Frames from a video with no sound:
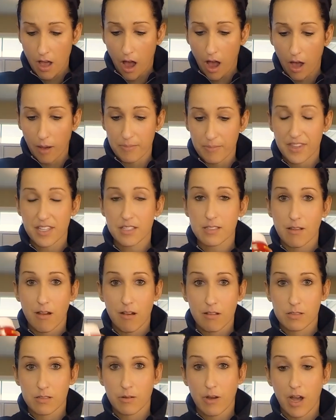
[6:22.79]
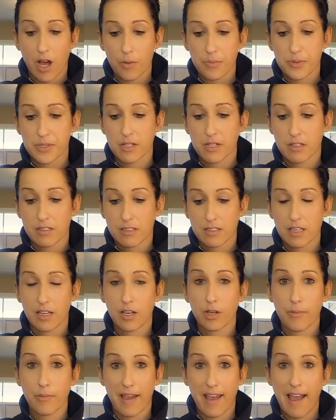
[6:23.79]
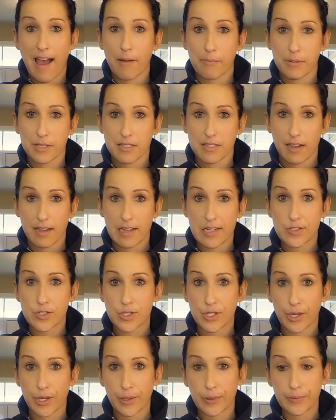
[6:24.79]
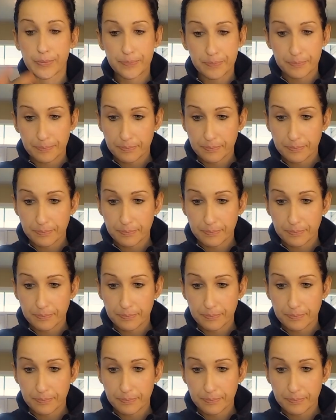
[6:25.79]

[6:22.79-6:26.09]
Um, this also helps kill my appetite too.